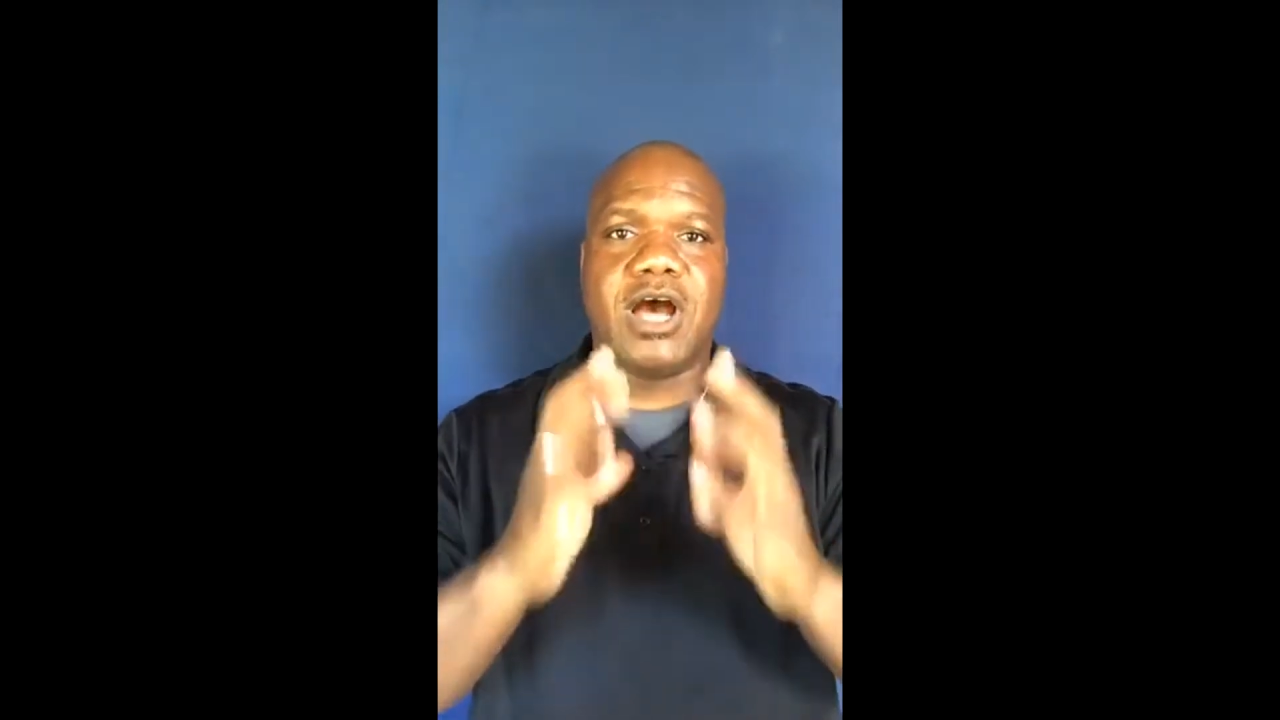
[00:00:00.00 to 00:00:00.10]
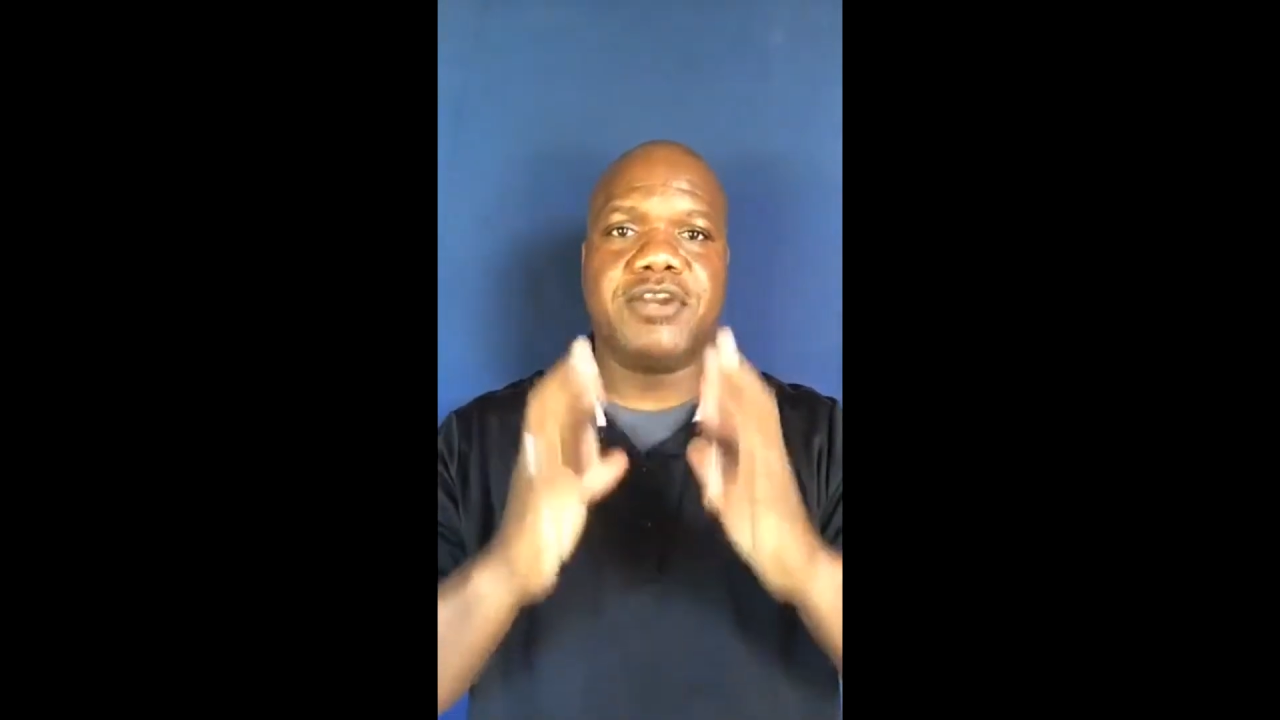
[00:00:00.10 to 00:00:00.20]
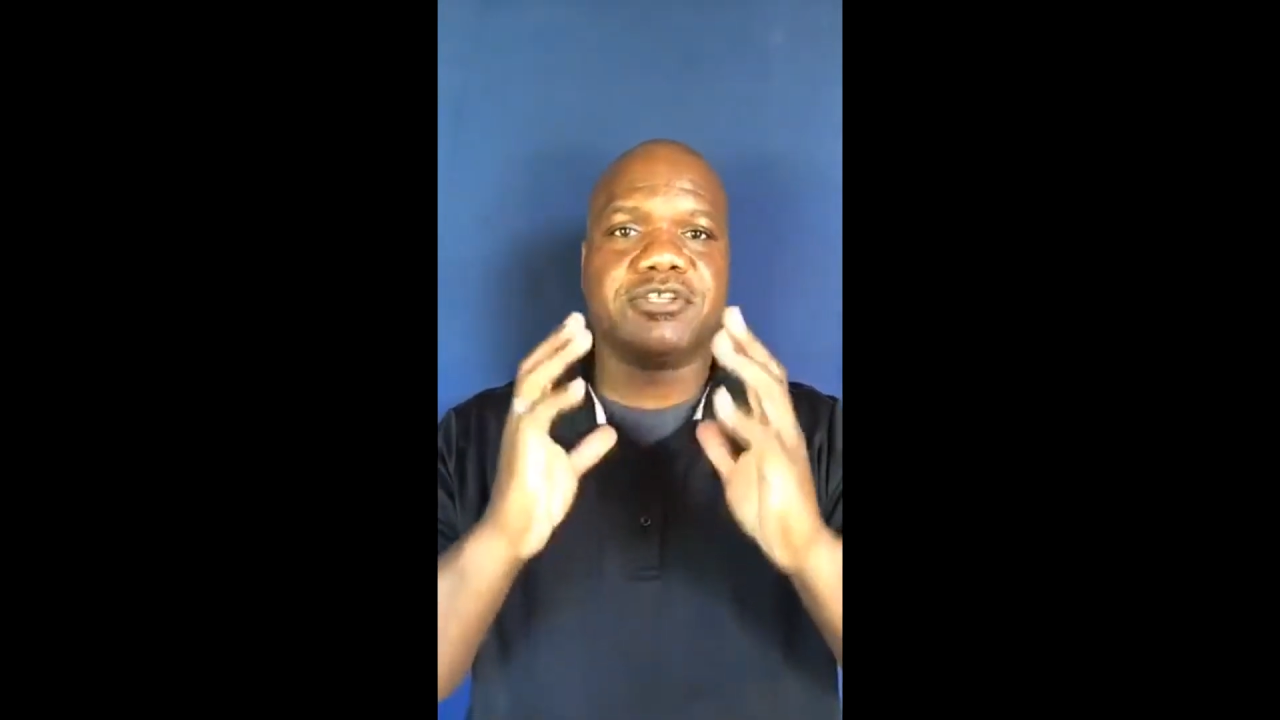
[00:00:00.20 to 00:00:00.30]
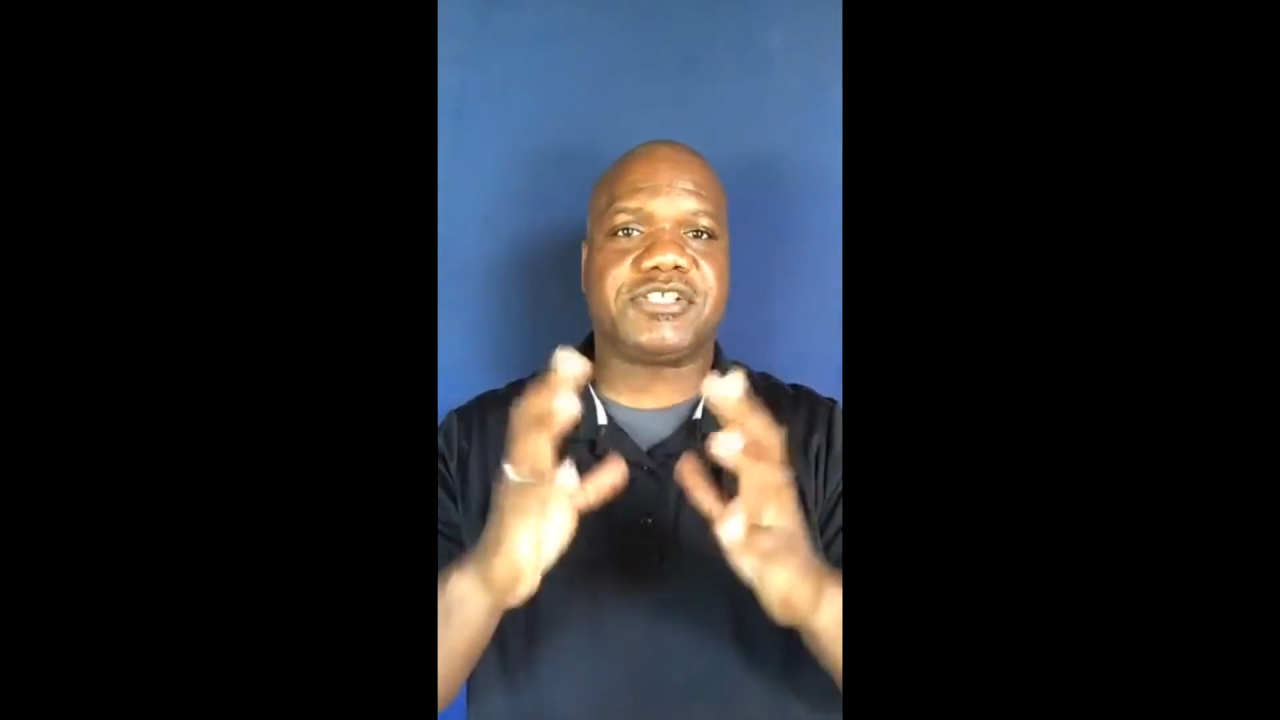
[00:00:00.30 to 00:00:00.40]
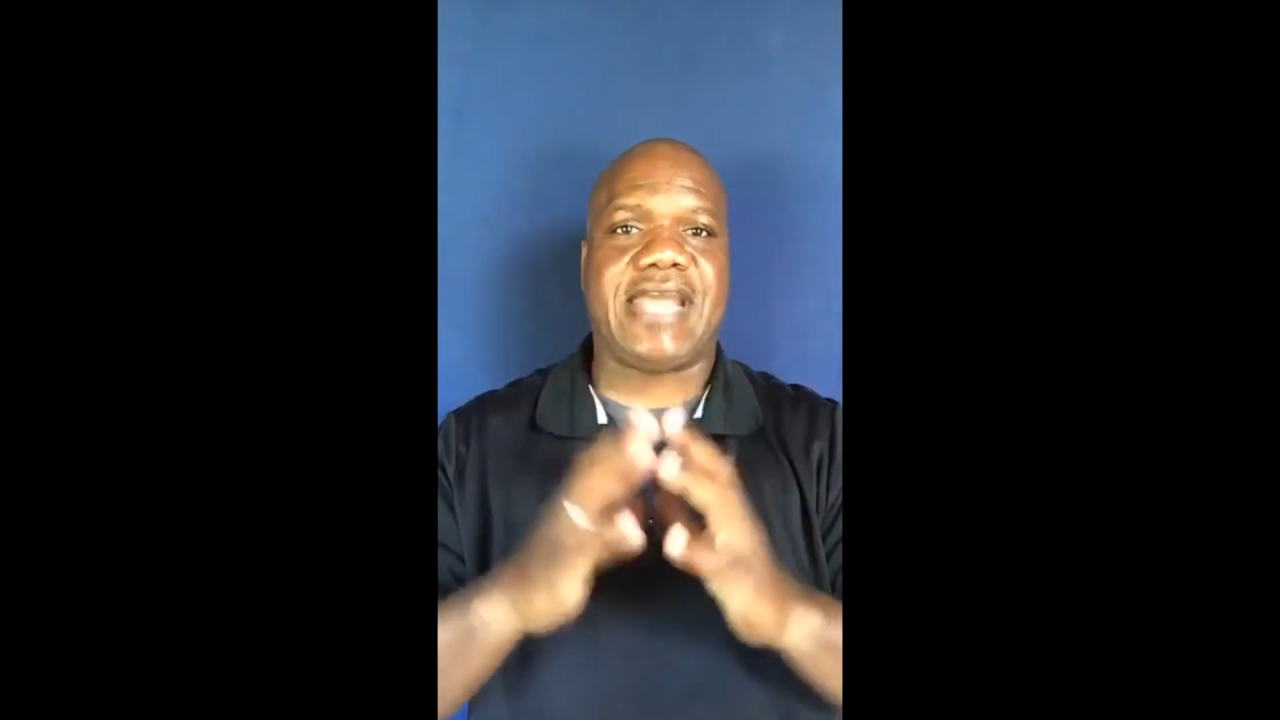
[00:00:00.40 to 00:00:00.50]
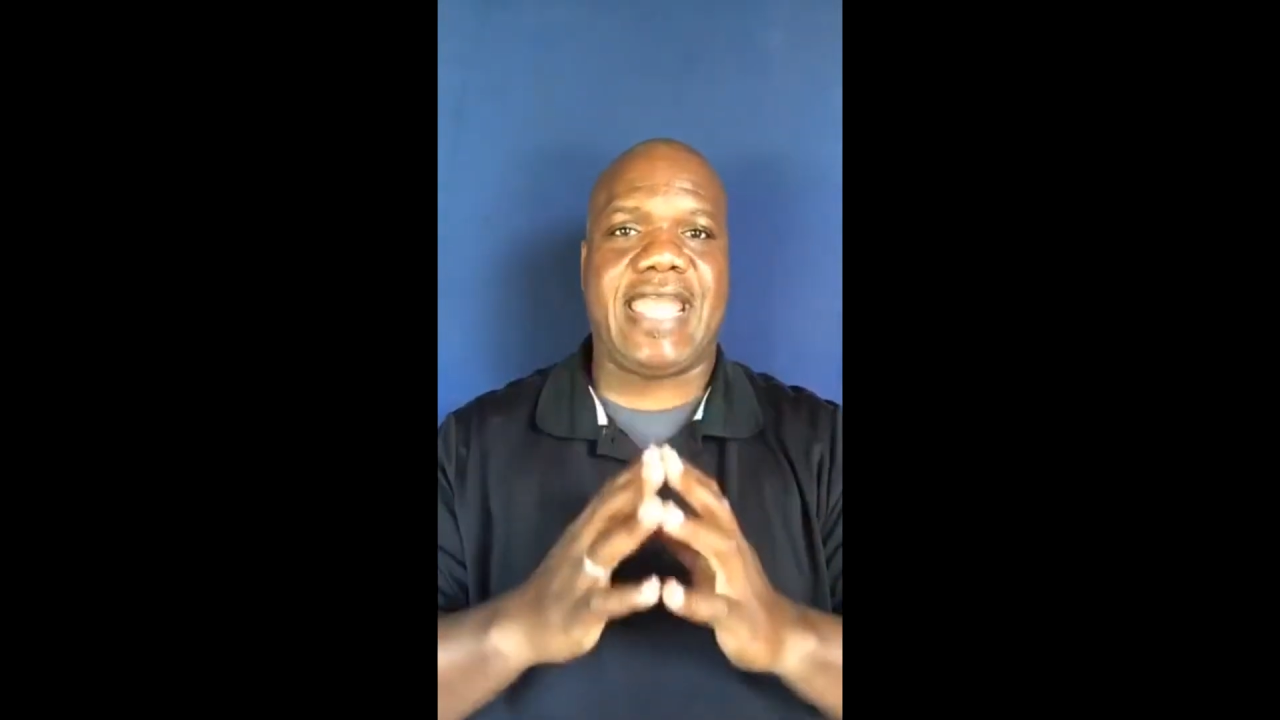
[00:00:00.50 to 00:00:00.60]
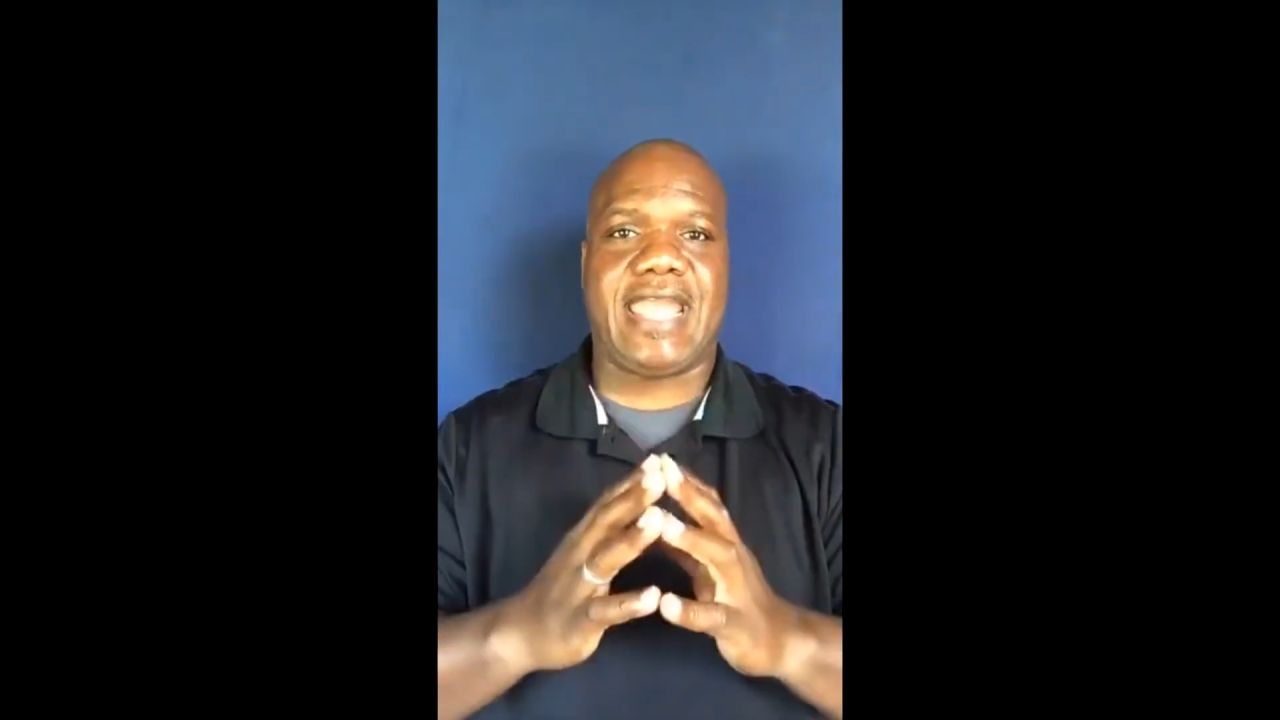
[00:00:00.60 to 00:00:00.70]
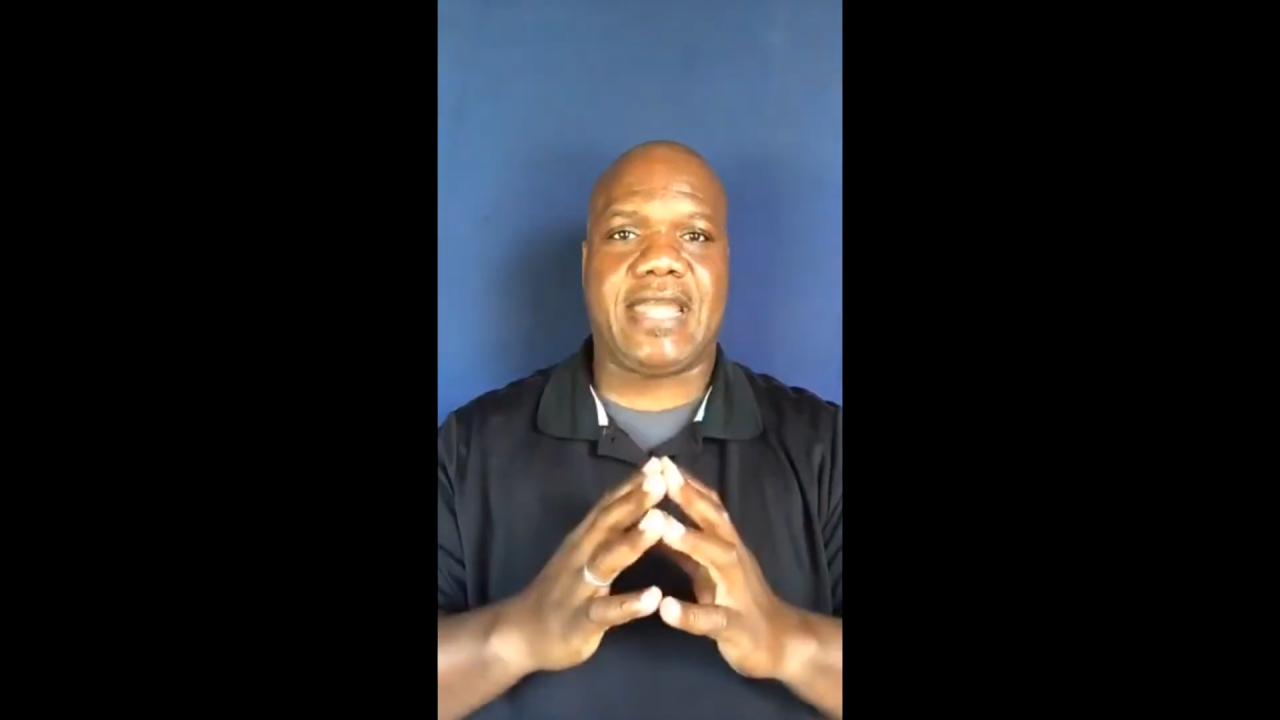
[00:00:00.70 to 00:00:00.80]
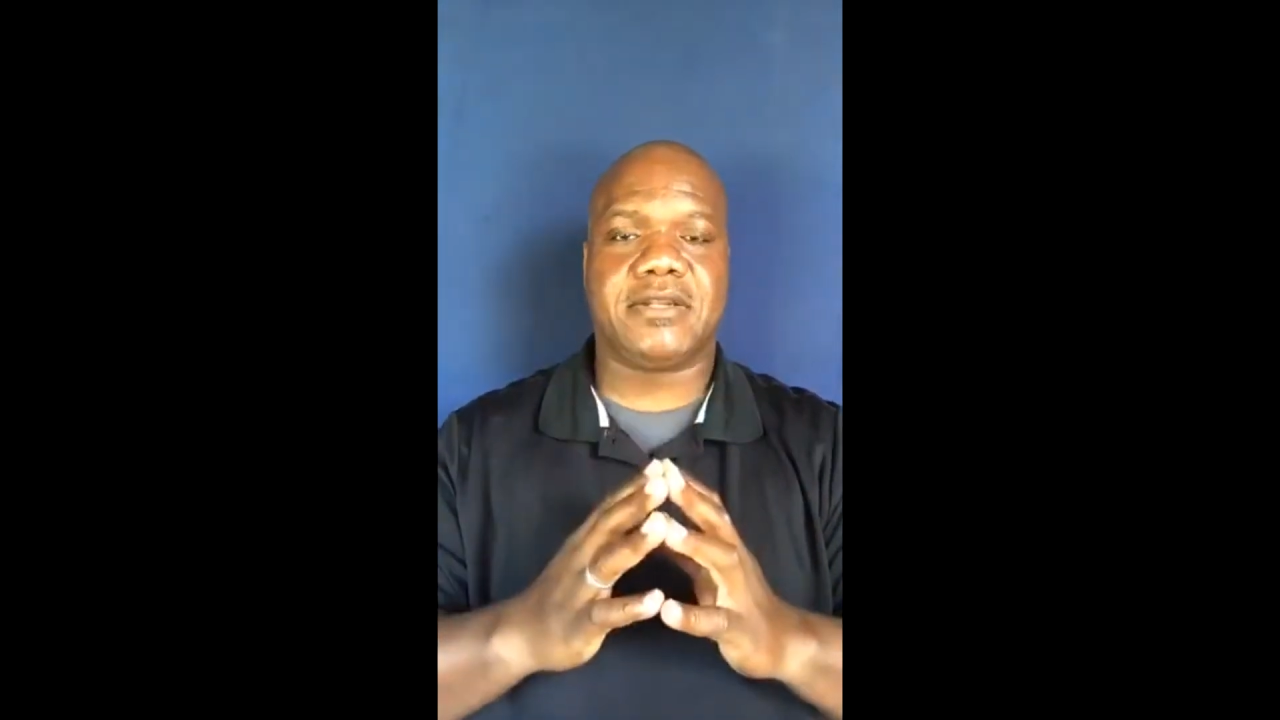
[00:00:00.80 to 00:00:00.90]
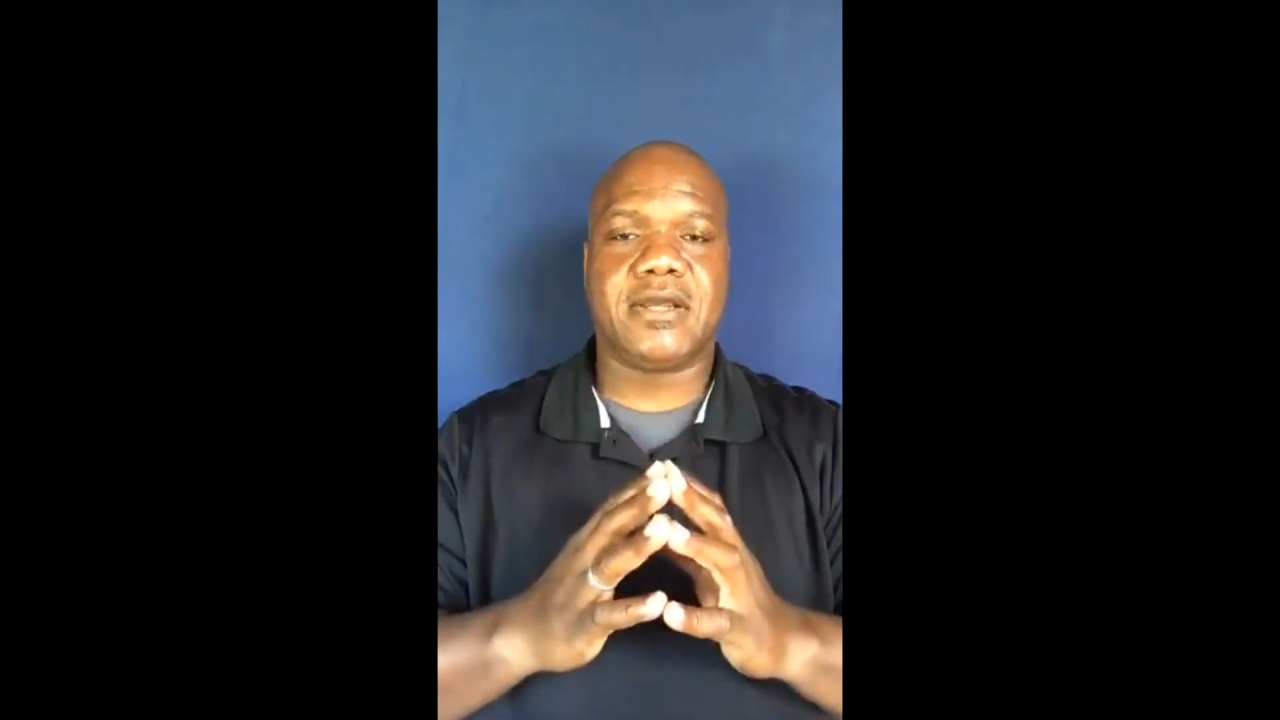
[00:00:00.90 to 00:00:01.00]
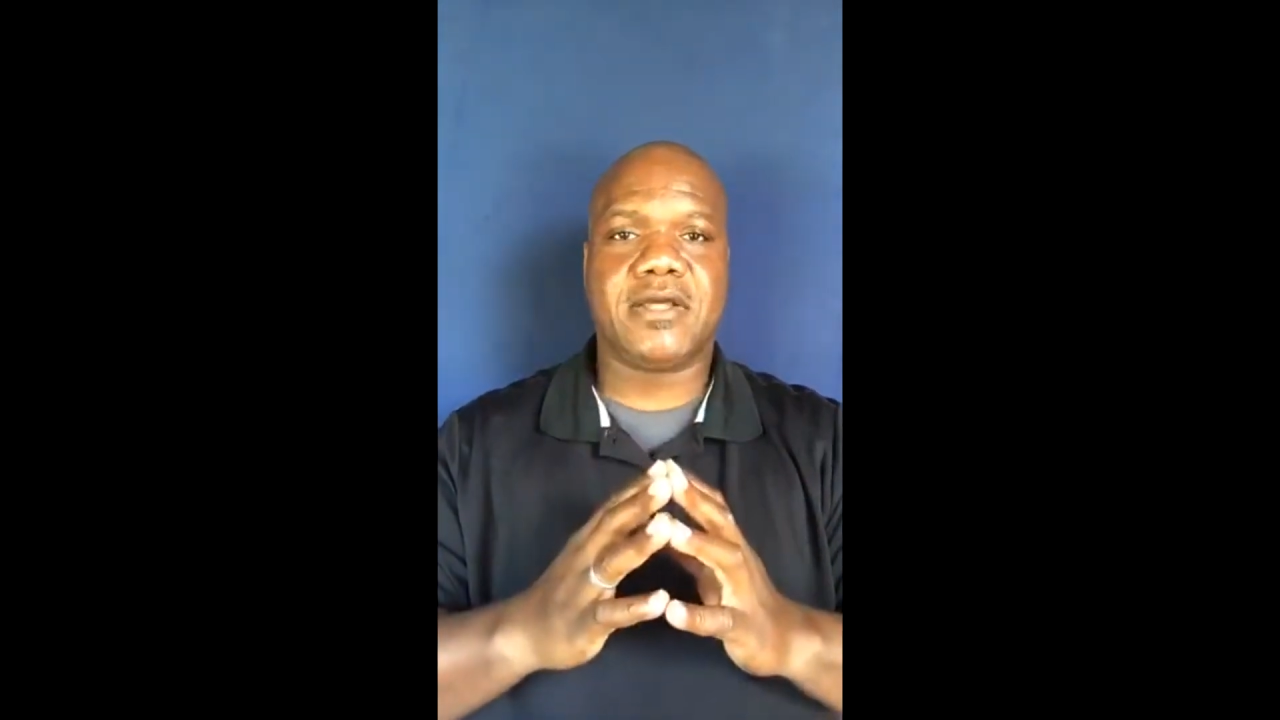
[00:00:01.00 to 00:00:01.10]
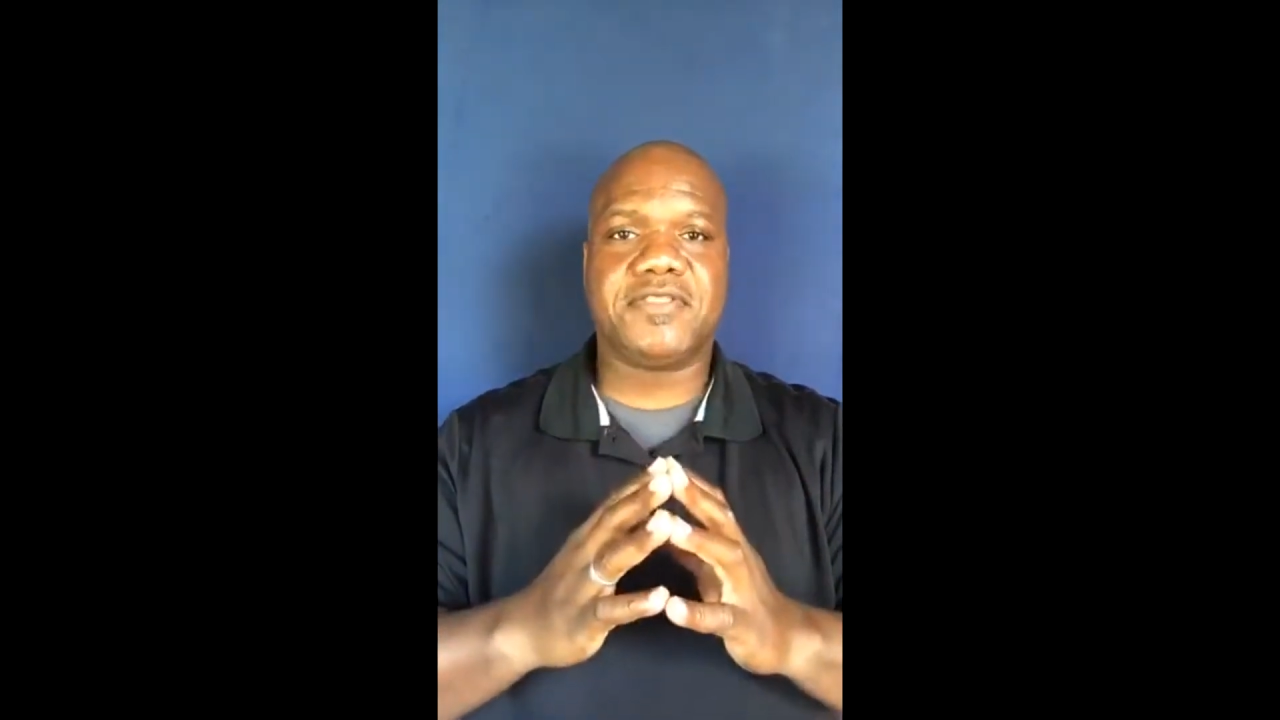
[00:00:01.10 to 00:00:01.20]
understand